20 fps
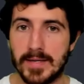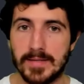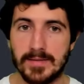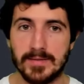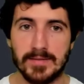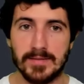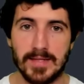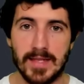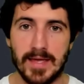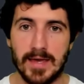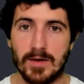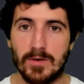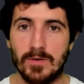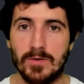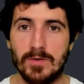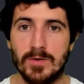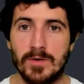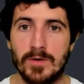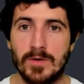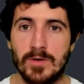but
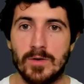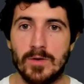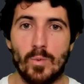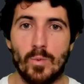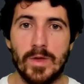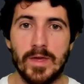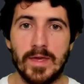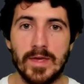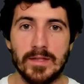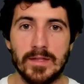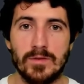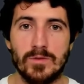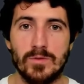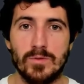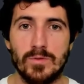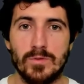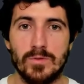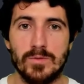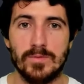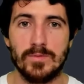now we can
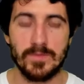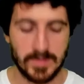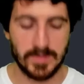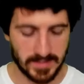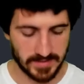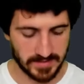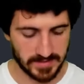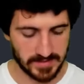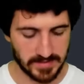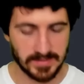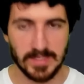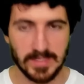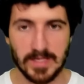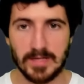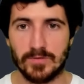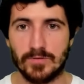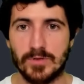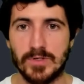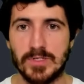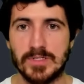do this
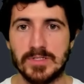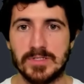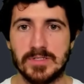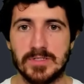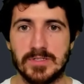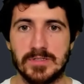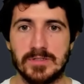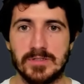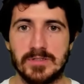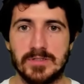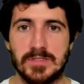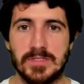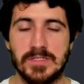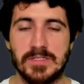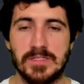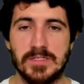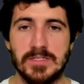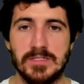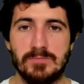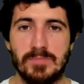instead. For instance,
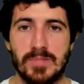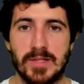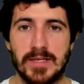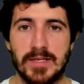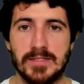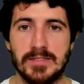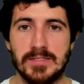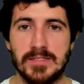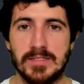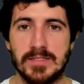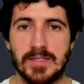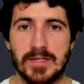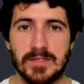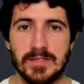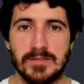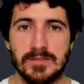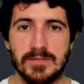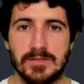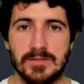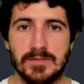this is blade
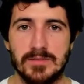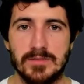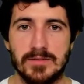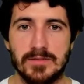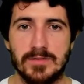syntax,